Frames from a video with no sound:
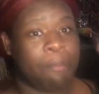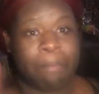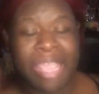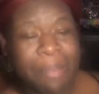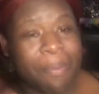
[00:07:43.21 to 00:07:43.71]

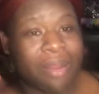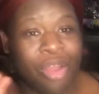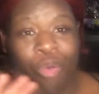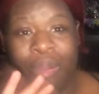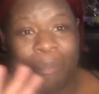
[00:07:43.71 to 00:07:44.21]
people,
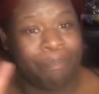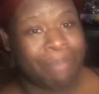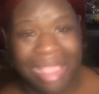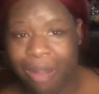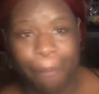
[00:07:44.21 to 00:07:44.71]
no
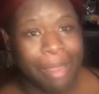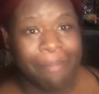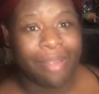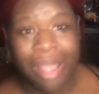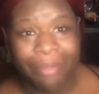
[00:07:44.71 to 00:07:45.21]
big old
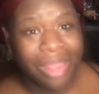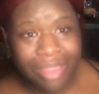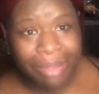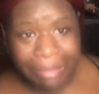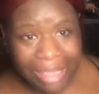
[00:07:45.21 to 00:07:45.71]
people coming up to me.